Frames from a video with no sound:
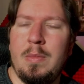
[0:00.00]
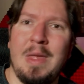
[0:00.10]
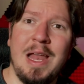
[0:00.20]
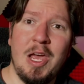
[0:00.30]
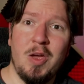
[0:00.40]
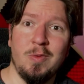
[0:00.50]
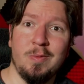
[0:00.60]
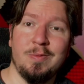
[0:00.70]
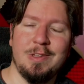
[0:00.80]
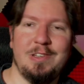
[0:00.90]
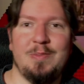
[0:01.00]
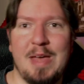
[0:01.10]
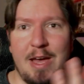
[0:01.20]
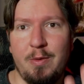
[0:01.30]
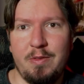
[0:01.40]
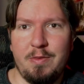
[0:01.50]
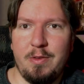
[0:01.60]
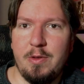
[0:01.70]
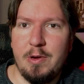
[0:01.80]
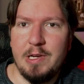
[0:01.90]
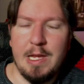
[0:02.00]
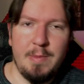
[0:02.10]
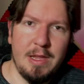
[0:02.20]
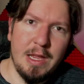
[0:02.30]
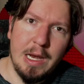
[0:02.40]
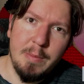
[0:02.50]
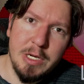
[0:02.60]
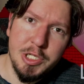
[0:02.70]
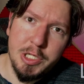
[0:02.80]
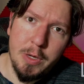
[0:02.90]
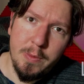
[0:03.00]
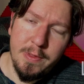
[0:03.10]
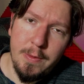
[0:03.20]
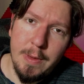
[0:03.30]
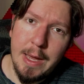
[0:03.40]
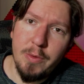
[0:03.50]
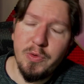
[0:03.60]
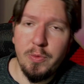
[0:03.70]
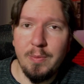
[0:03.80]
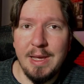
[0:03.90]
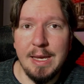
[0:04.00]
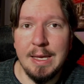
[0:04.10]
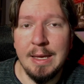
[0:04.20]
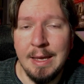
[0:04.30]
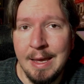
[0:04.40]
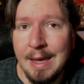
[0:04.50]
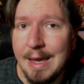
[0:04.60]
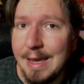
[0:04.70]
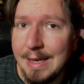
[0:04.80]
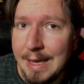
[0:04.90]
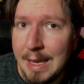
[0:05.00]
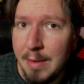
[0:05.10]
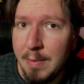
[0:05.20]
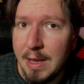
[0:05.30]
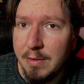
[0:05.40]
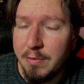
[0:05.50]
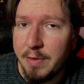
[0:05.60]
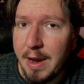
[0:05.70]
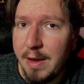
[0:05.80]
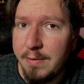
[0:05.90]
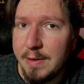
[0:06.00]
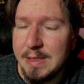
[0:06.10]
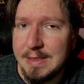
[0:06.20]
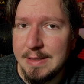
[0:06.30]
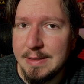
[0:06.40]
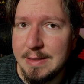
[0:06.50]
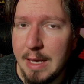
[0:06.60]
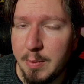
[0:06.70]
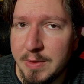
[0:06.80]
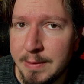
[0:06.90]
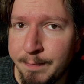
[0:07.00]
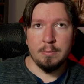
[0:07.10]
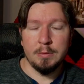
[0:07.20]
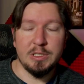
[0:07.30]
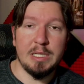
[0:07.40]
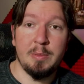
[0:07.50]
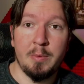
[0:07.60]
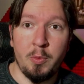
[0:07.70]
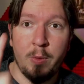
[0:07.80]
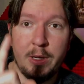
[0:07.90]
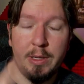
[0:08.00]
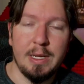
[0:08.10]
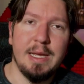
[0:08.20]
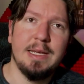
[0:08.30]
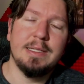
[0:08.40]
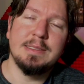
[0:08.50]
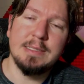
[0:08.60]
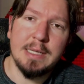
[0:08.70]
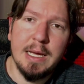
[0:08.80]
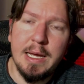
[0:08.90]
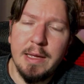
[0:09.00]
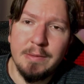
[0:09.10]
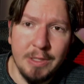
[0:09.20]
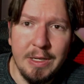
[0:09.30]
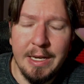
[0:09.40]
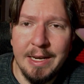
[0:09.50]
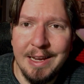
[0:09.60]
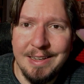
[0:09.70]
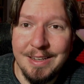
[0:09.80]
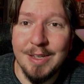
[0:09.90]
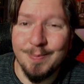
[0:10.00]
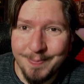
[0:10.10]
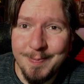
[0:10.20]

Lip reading: Hello, this is Matt with First Entertainment, and I'm going to share with you how to make a game in 5 easy steps. Step number 1 is you need an idea.